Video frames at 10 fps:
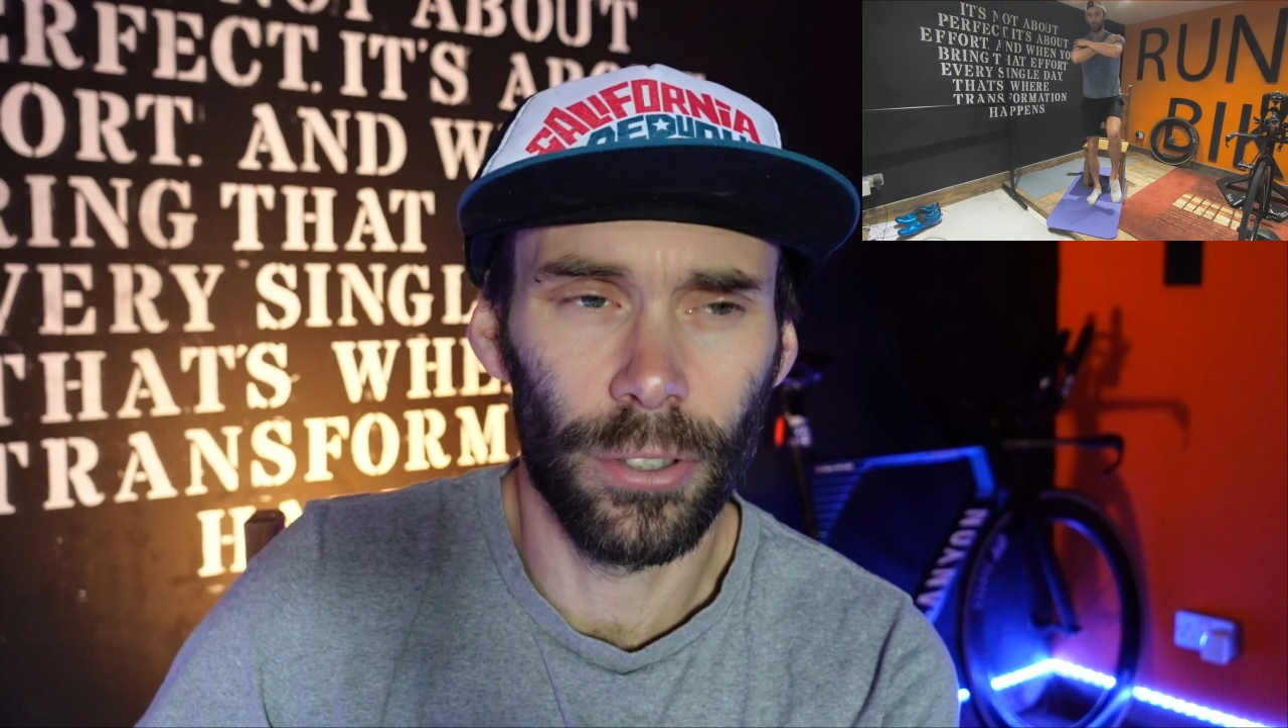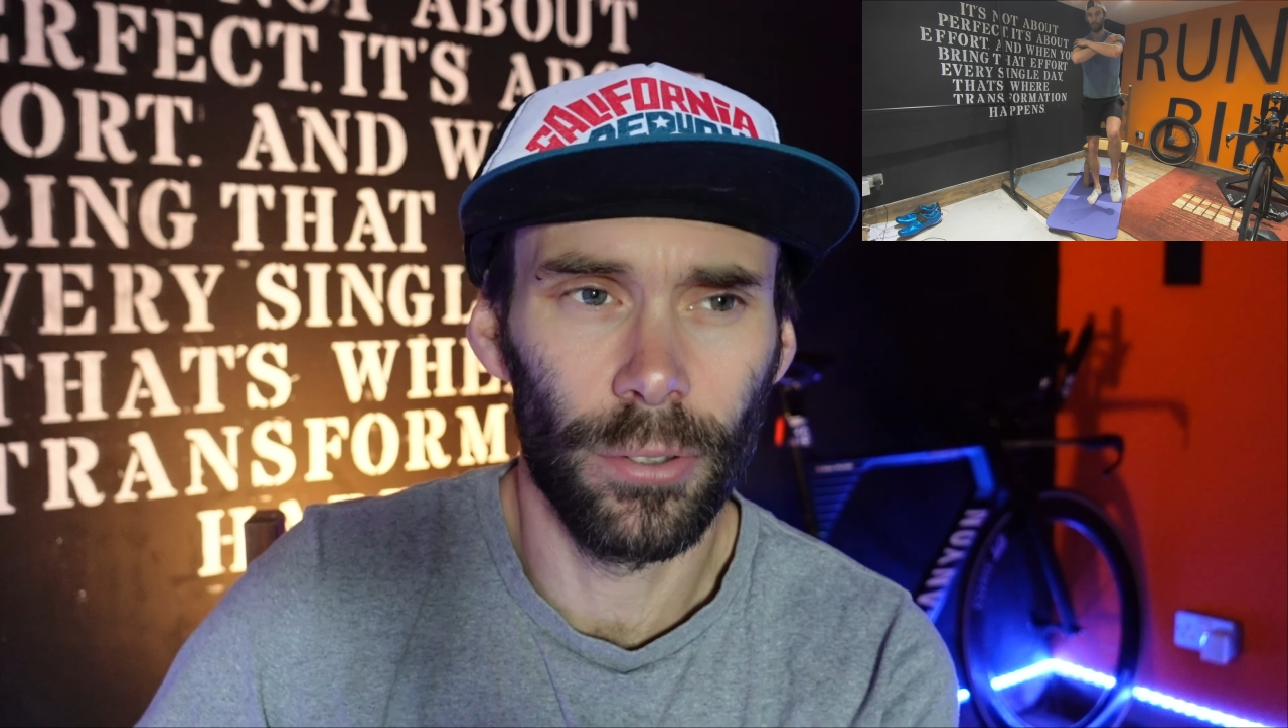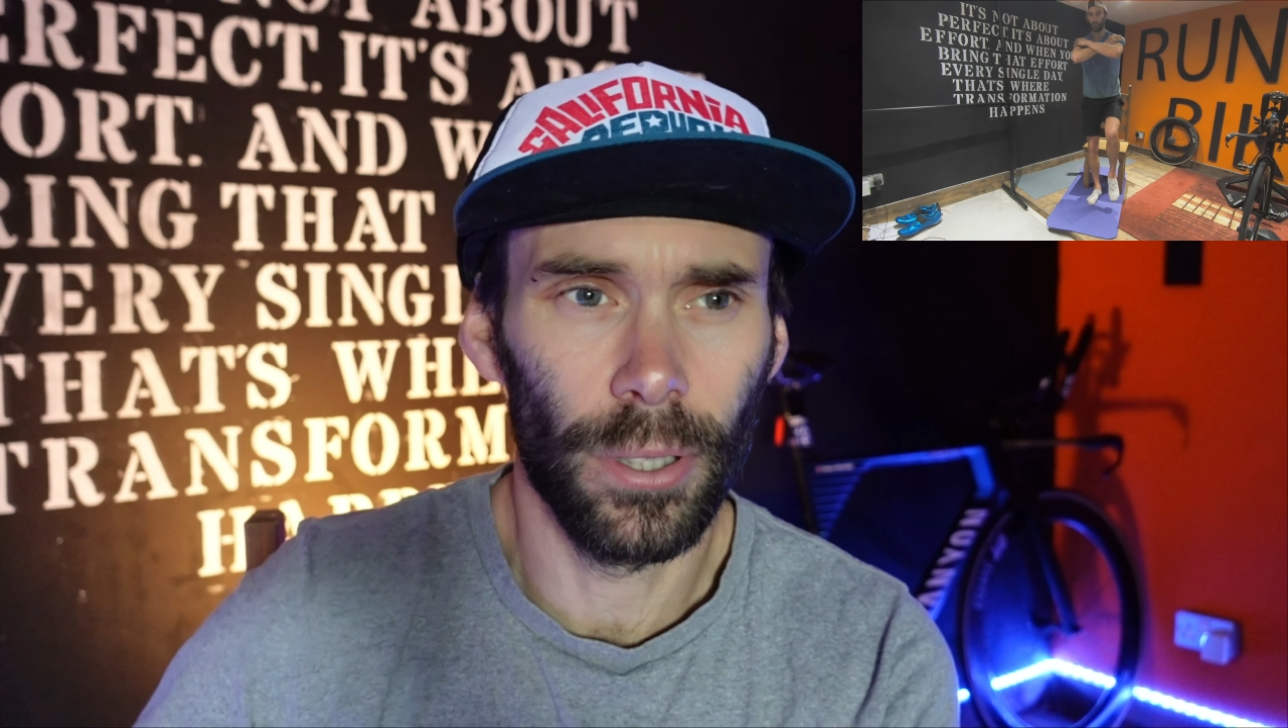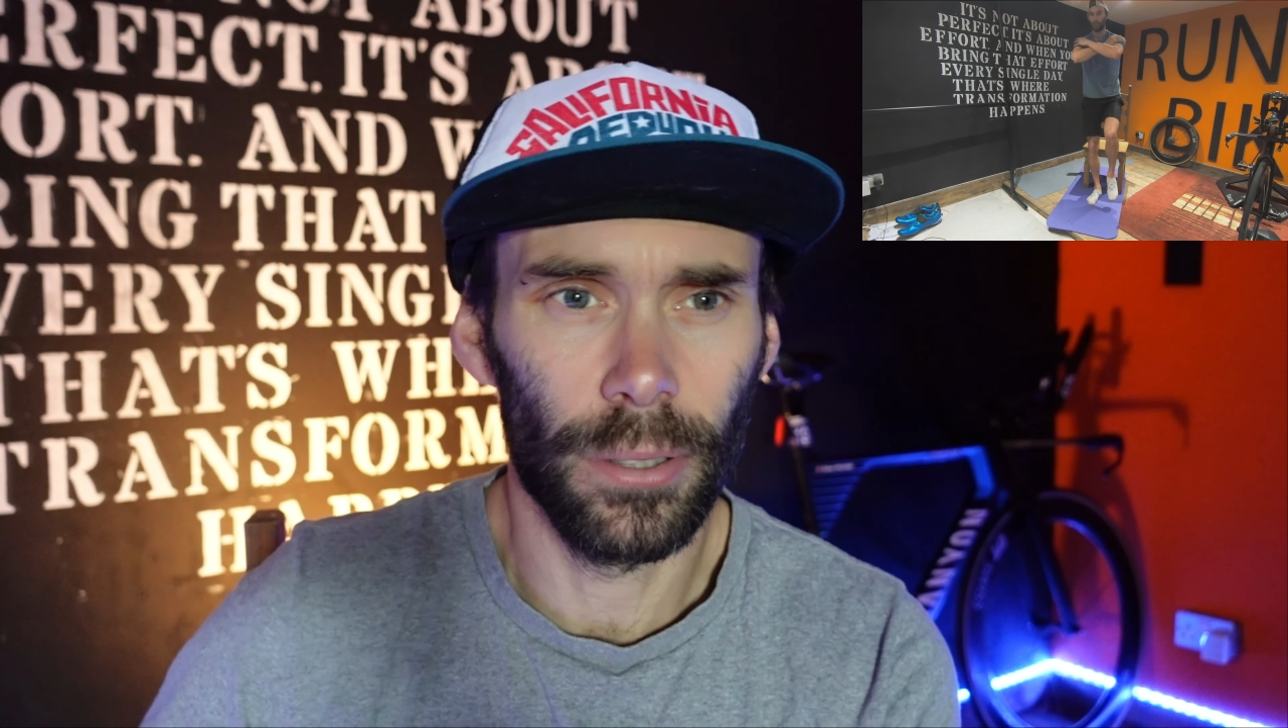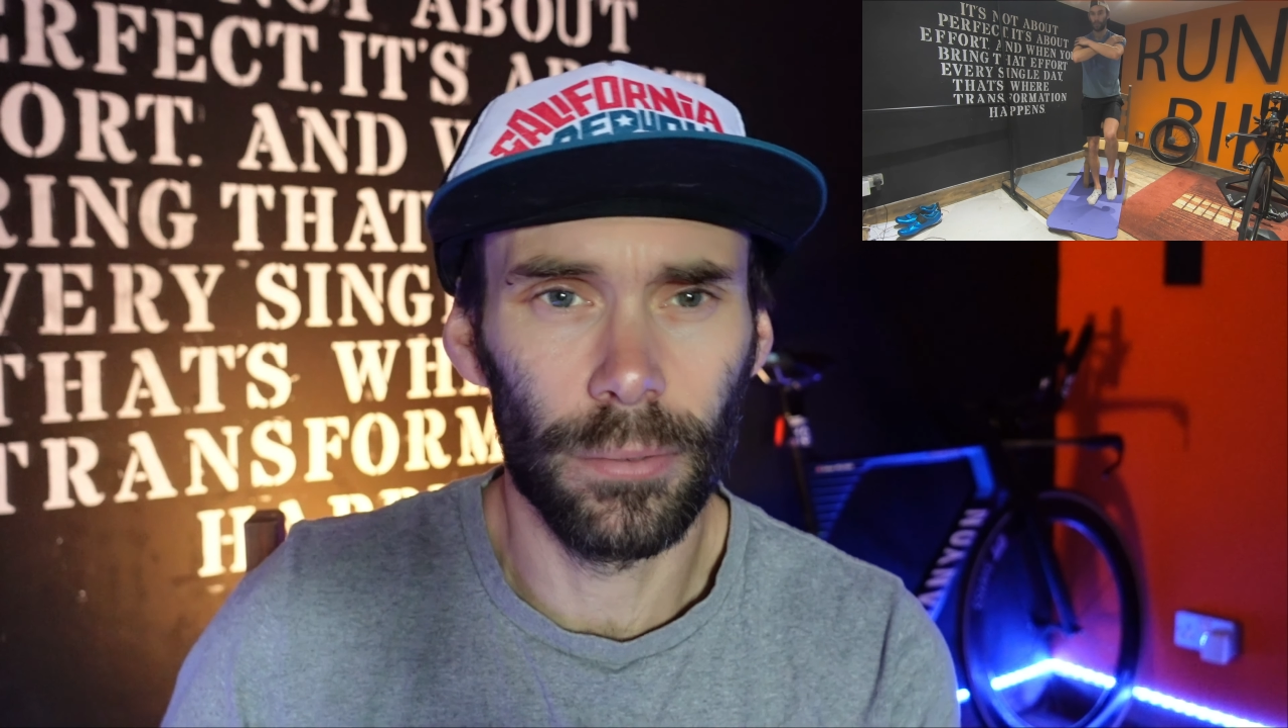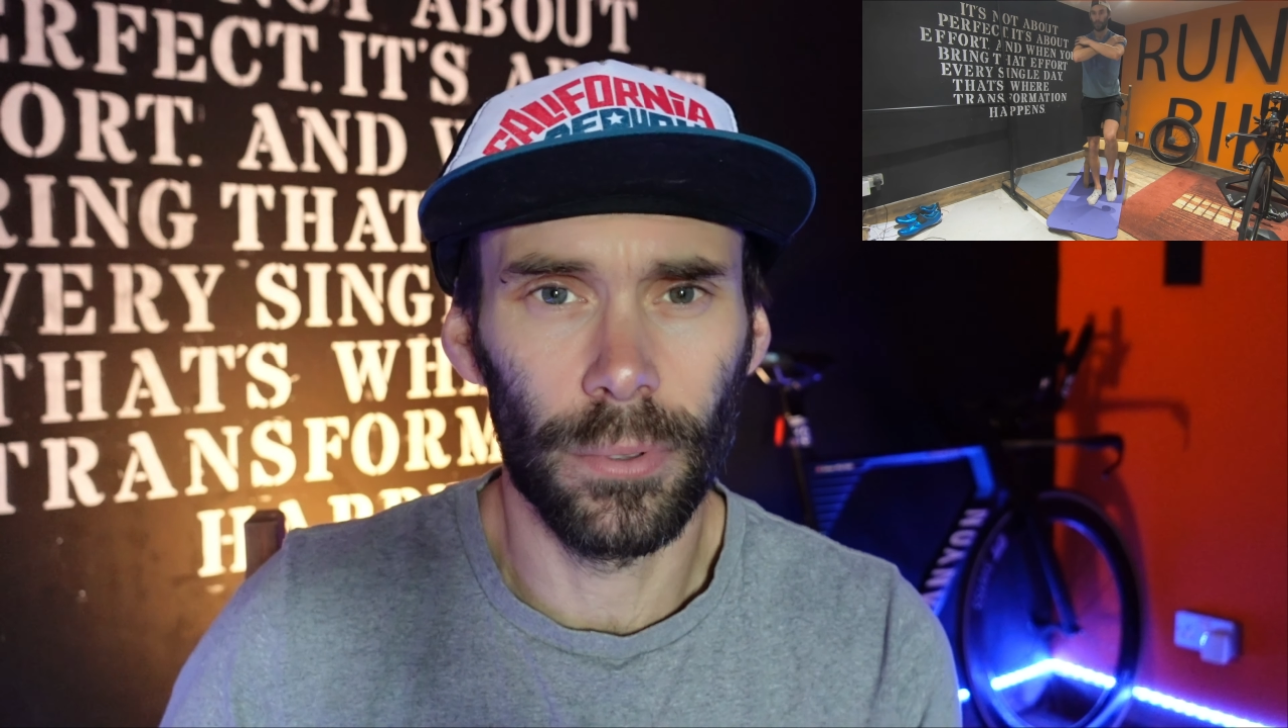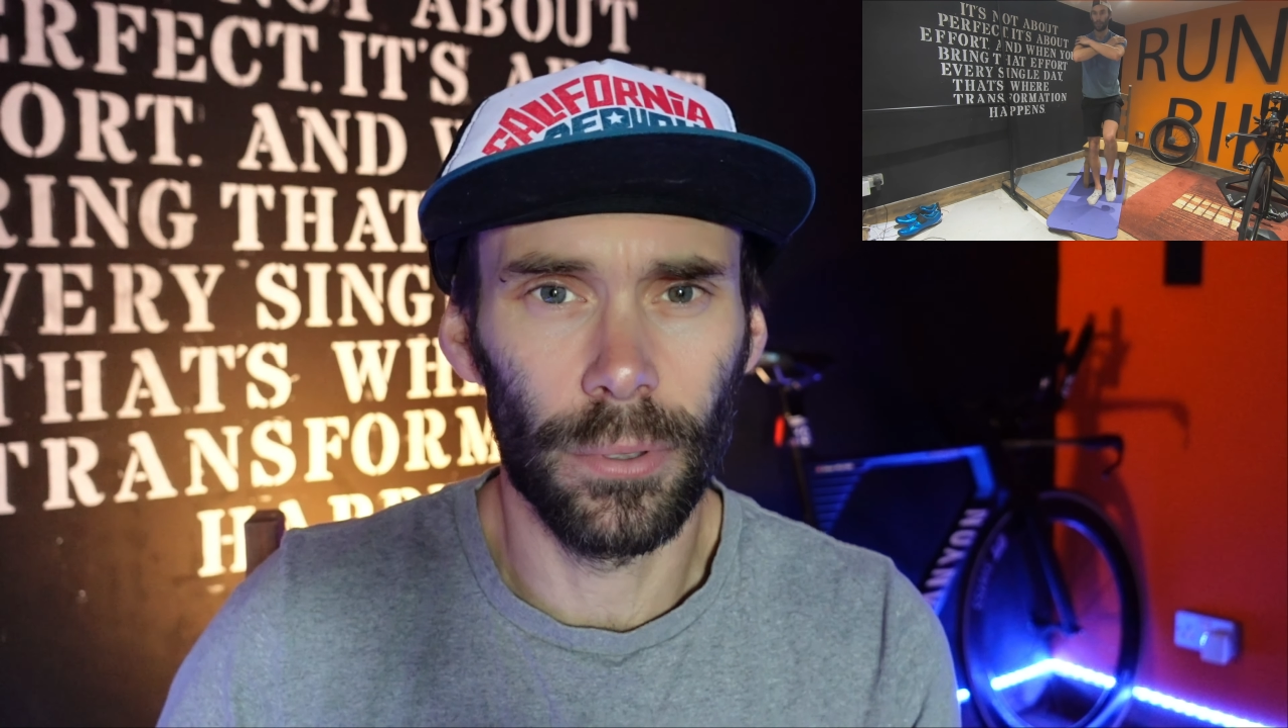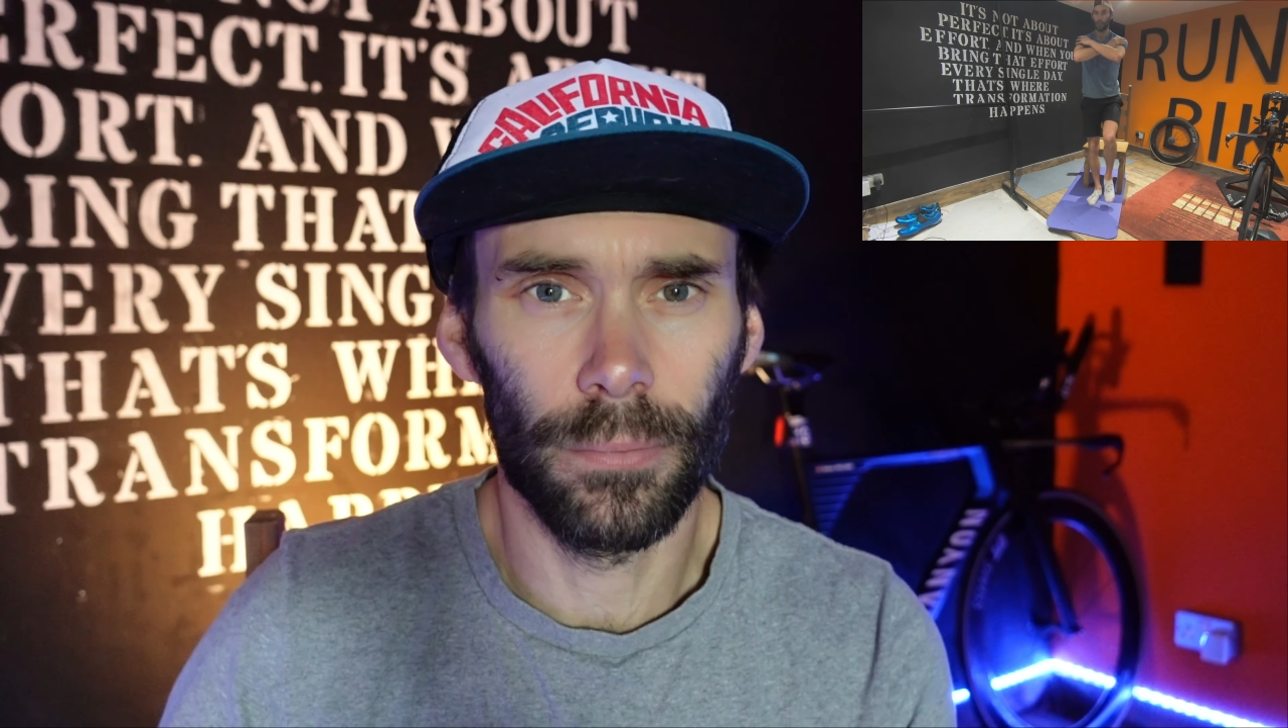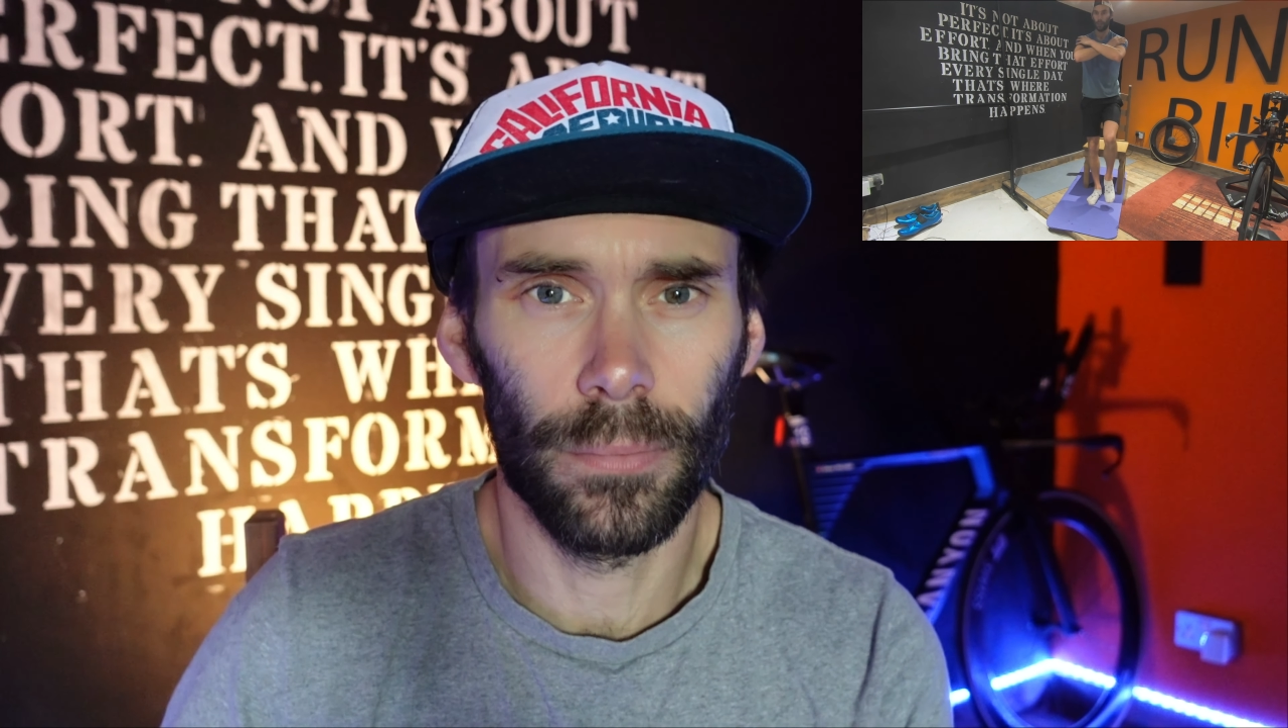do